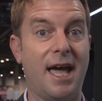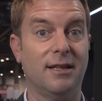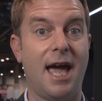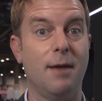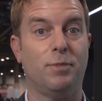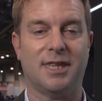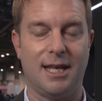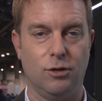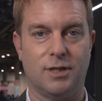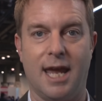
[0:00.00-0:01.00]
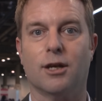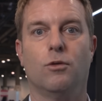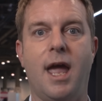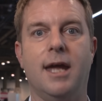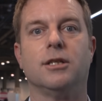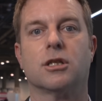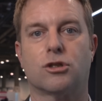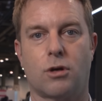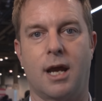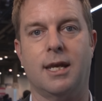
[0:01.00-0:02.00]
that light, but then you take it away,
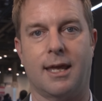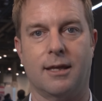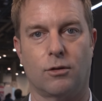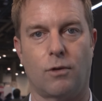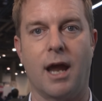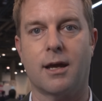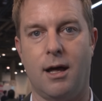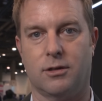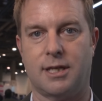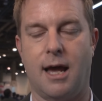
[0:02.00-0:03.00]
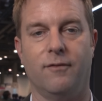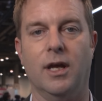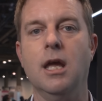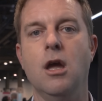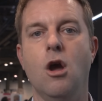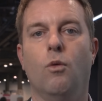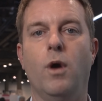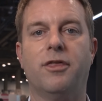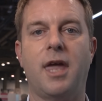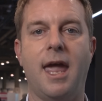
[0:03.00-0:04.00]
just trying to get the right colors out of it.
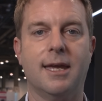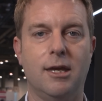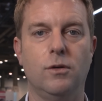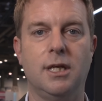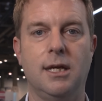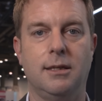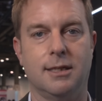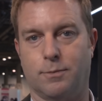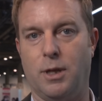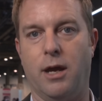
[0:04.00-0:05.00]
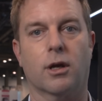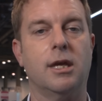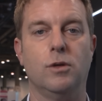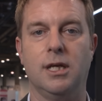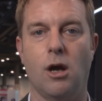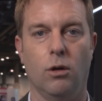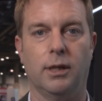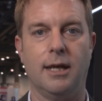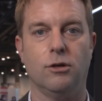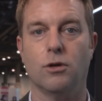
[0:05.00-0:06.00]
With a QD display or QD
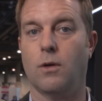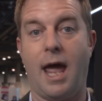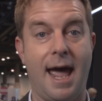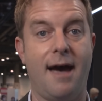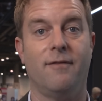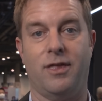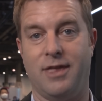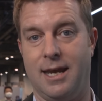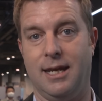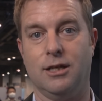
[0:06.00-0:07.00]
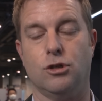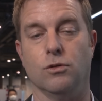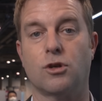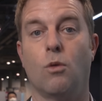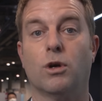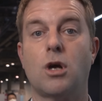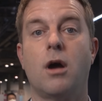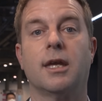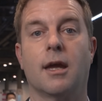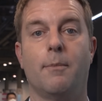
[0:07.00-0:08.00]
OLED, you don't have that issue. So we're
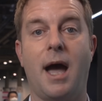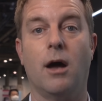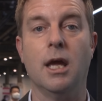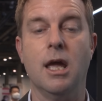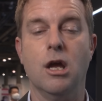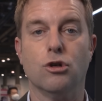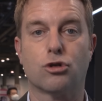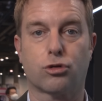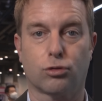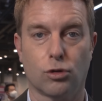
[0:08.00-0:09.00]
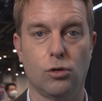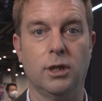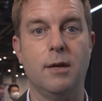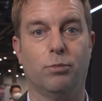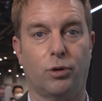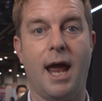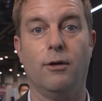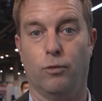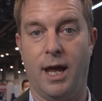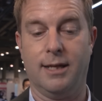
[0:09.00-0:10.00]
talking about truly
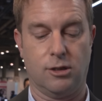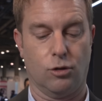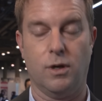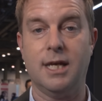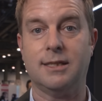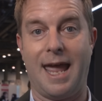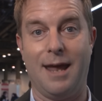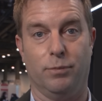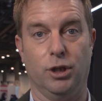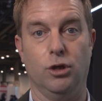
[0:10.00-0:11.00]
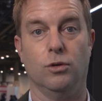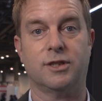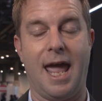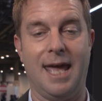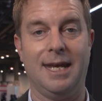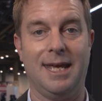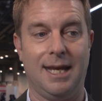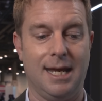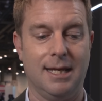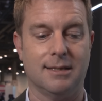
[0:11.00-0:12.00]
bright reds, greens, and blues, and
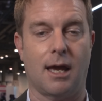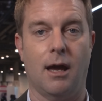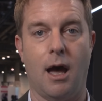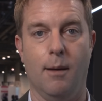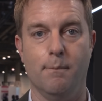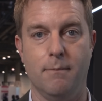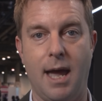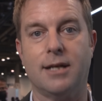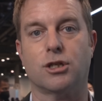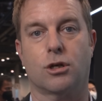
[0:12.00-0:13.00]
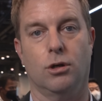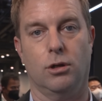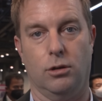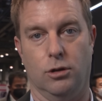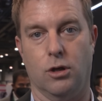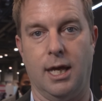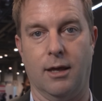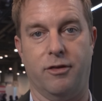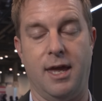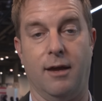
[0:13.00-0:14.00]
it is a magical
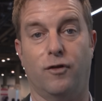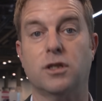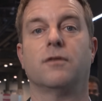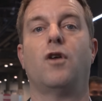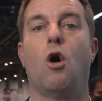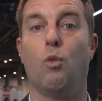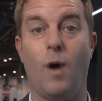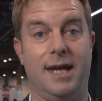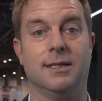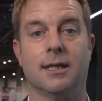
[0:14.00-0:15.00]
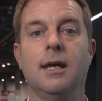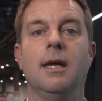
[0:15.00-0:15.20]
looking thing. First of all, white